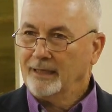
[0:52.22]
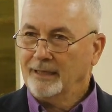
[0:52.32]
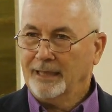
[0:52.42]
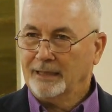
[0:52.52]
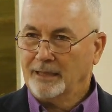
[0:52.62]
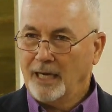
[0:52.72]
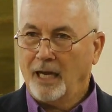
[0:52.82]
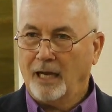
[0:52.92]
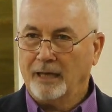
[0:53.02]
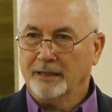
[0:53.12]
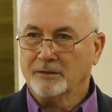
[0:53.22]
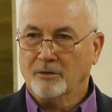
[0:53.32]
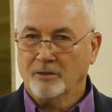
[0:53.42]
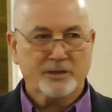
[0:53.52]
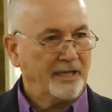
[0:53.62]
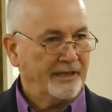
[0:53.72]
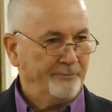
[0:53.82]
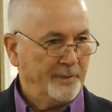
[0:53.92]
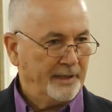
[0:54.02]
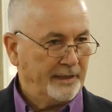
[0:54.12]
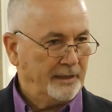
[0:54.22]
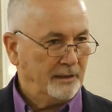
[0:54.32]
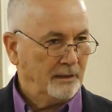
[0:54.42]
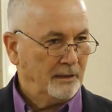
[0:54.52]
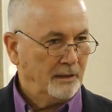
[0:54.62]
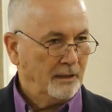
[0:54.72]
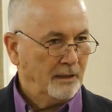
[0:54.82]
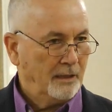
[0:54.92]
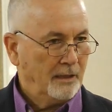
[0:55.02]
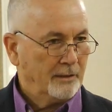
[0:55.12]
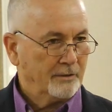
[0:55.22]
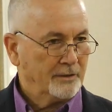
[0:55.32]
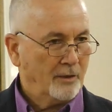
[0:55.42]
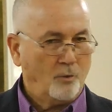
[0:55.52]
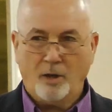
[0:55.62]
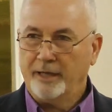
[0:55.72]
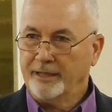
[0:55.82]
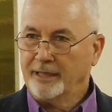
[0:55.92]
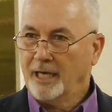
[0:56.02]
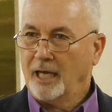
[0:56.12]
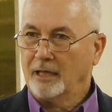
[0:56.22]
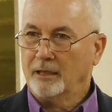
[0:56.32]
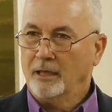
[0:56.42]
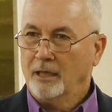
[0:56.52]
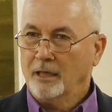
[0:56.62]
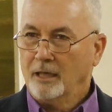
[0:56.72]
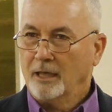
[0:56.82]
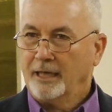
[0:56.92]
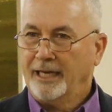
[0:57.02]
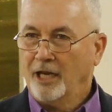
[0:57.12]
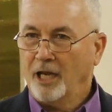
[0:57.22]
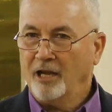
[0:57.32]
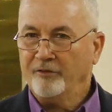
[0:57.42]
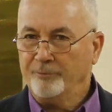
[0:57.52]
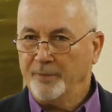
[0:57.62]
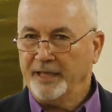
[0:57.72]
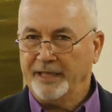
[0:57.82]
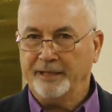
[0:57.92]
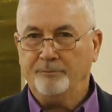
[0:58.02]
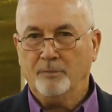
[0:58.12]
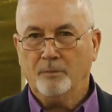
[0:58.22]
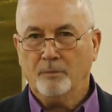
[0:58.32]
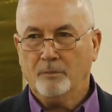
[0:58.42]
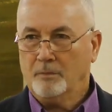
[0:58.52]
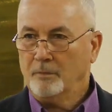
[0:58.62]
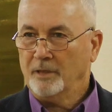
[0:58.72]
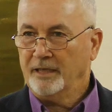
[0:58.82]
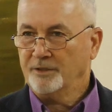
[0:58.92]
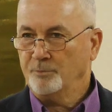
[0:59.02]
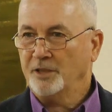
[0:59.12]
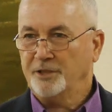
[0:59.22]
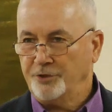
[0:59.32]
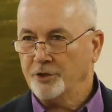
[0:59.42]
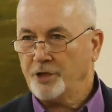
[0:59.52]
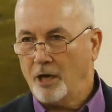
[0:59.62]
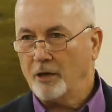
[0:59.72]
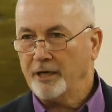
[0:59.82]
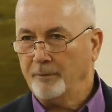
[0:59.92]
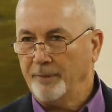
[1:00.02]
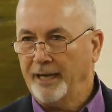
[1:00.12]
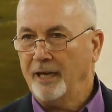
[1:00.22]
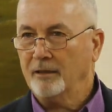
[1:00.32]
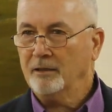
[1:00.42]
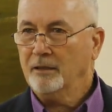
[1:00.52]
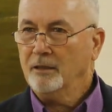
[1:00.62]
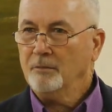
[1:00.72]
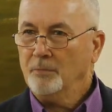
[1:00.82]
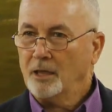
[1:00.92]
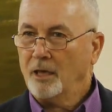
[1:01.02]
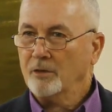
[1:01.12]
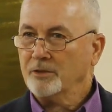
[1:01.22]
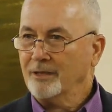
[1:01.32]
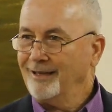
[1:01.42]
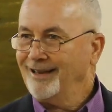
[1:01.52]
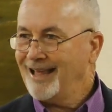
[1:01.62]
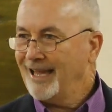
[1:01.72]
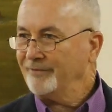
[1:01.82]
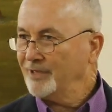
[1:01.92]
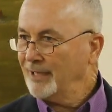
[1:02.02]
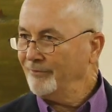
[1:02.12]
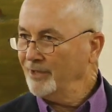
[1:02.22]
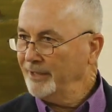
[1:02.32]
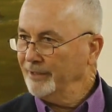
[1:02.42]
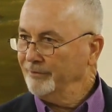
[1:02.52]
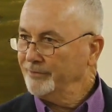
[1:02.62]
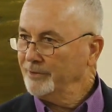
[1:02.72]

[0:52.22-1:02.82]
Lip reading: that God is going to save me. There's no way that God can love me as much as you're talking about because of the life that I've lived.